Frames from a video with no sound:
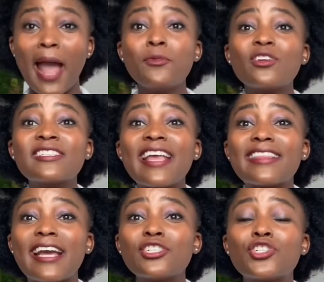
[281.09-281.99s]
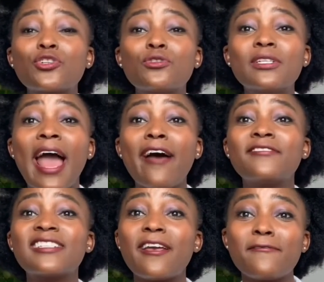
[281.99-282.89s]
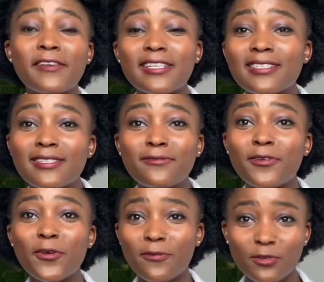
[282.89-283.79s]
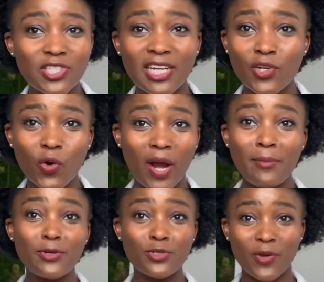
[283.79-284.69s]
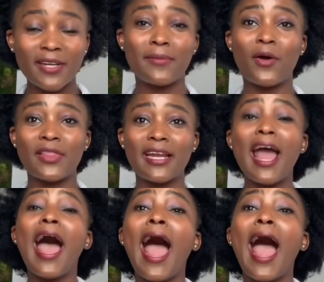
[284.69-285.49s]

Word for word: I'm not saying that you shouldn't have savings for your future. No, I'm not talking about that.